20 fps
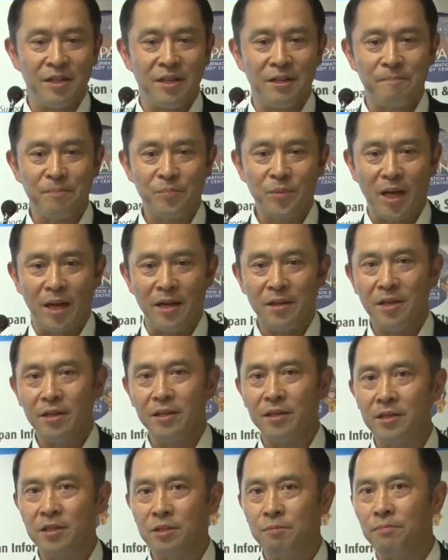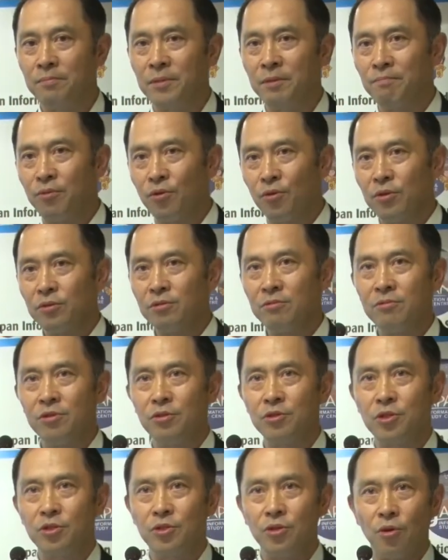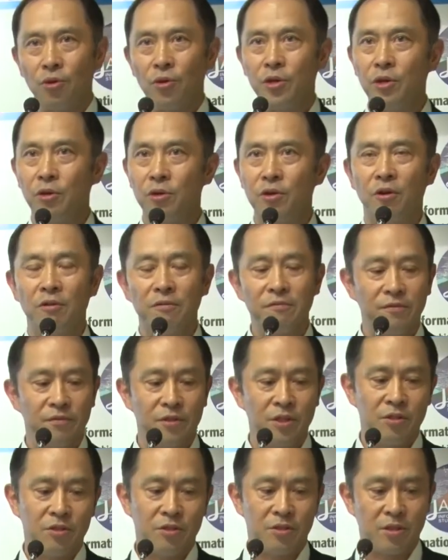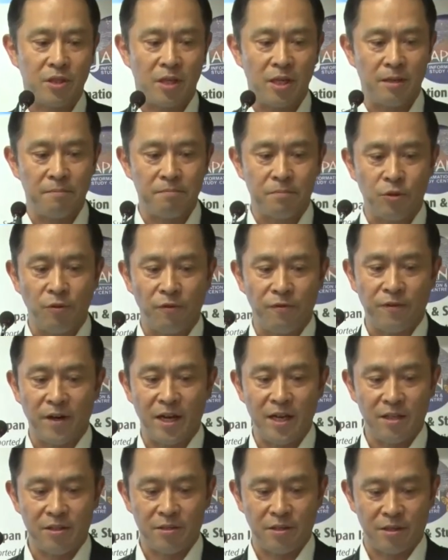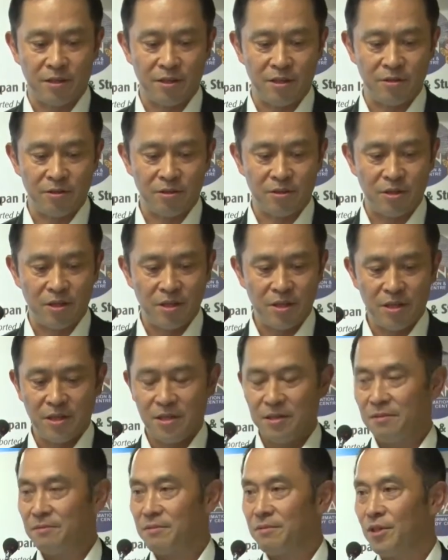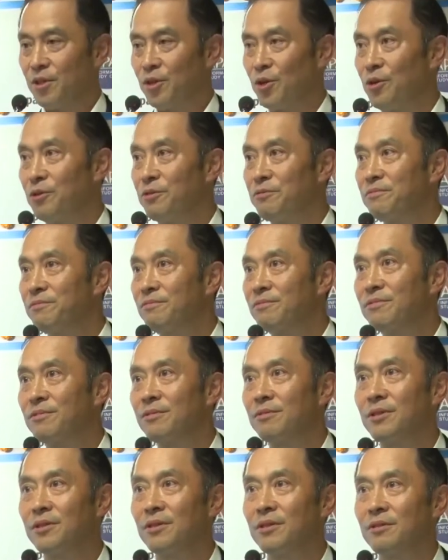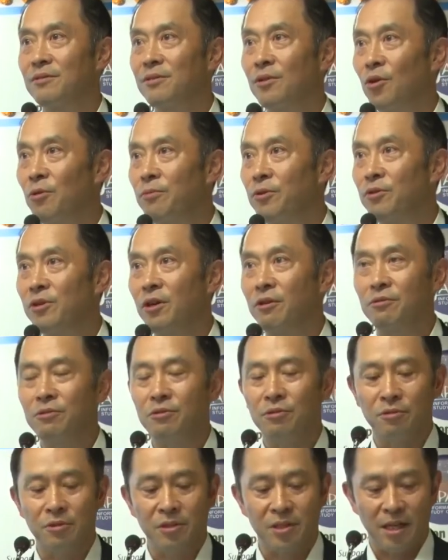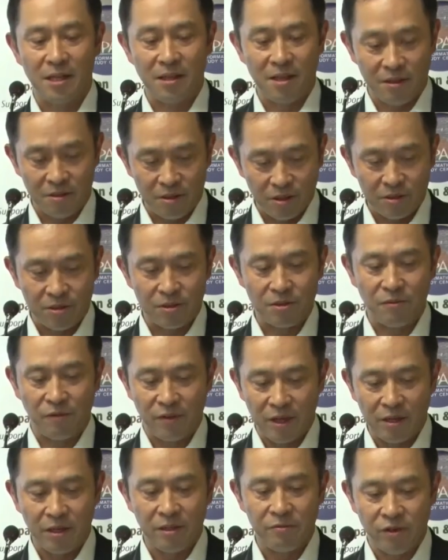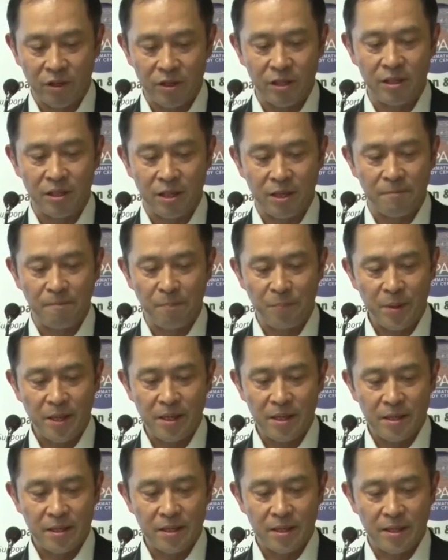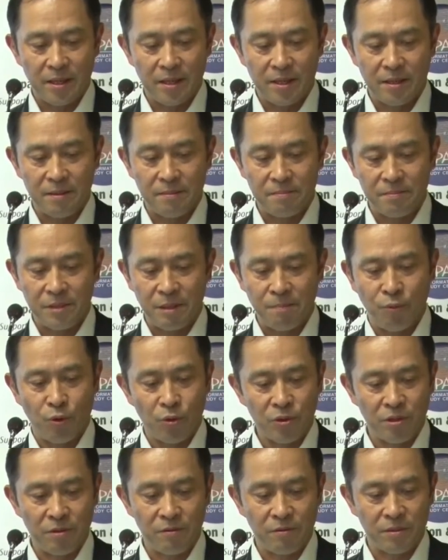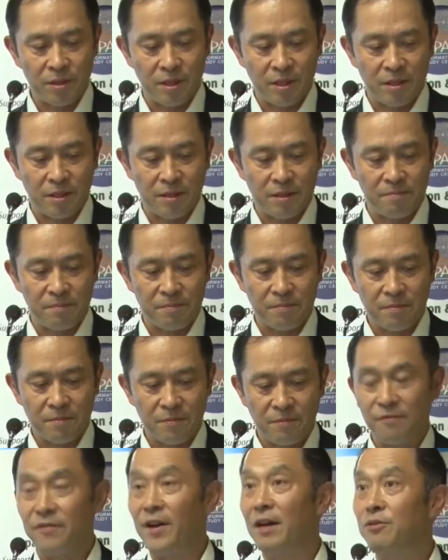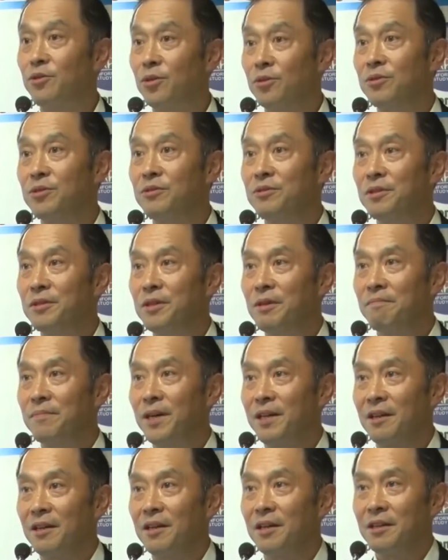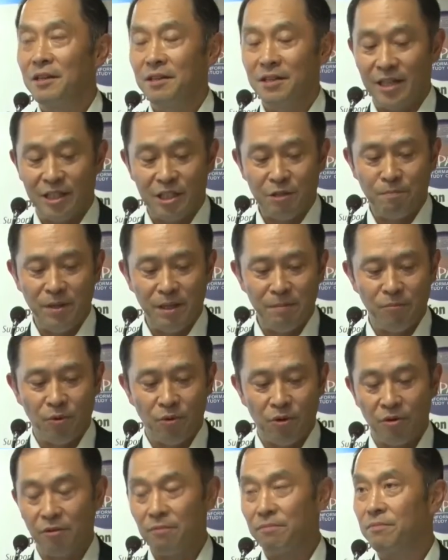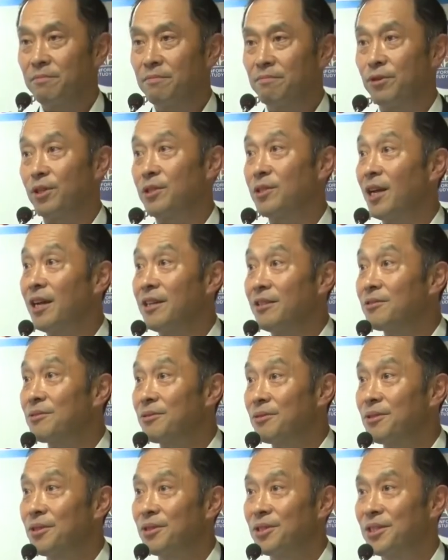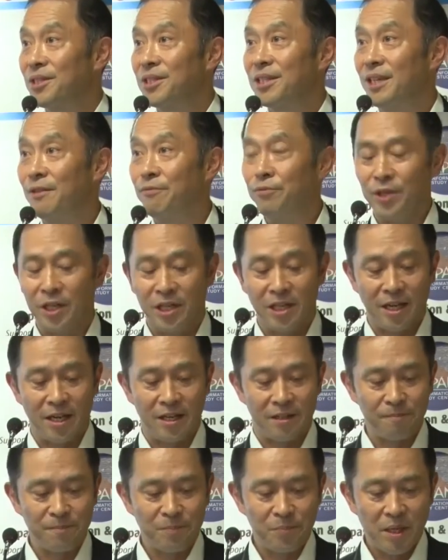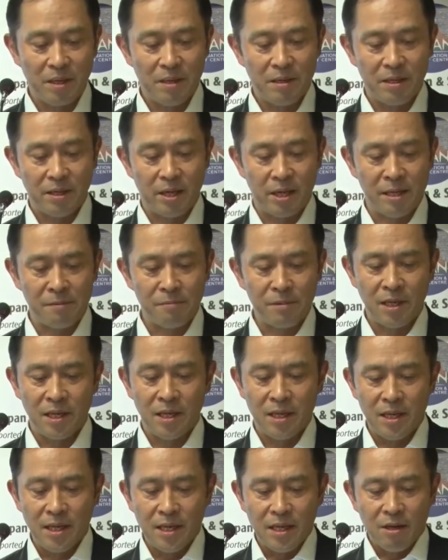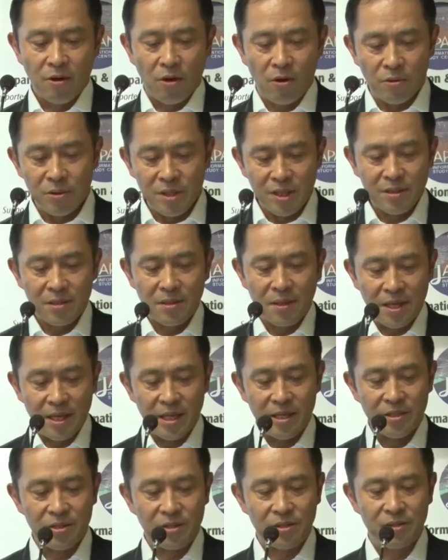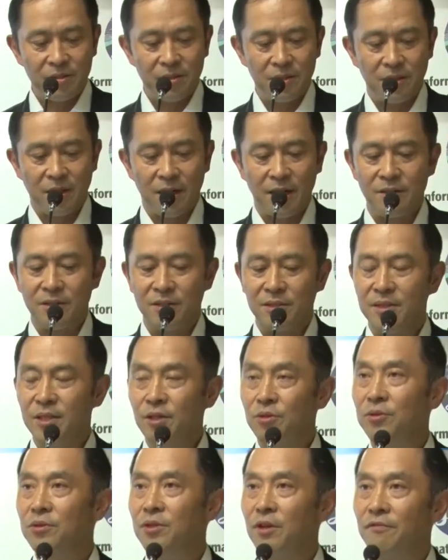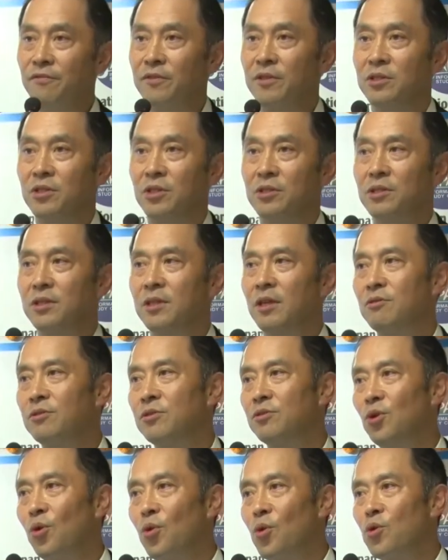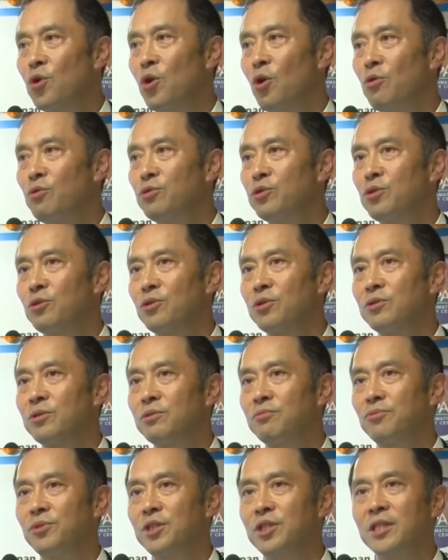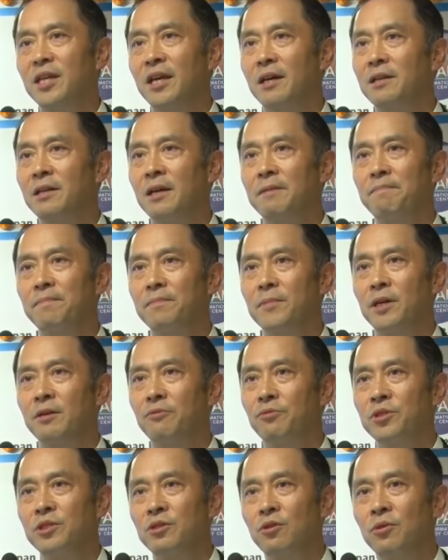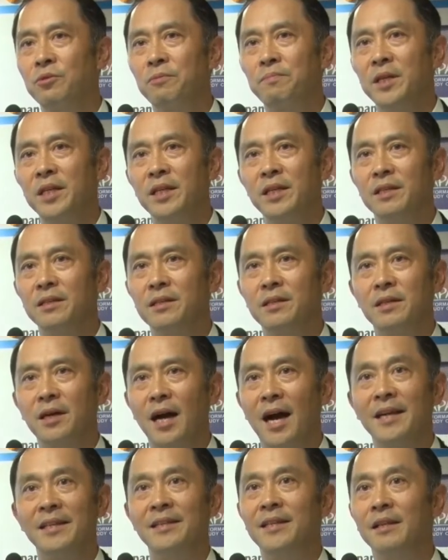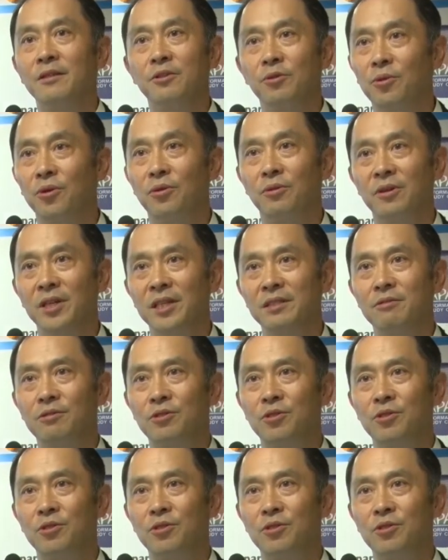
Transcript: Um, I think it's important to show your confidence uh, to fight against, you know, uh, global cultures. I think this is very very um, um, important um, factors. But let's be more precise if we can. And all these things are still differences. There's no cultures which cannot, uh, which going to be identical, right?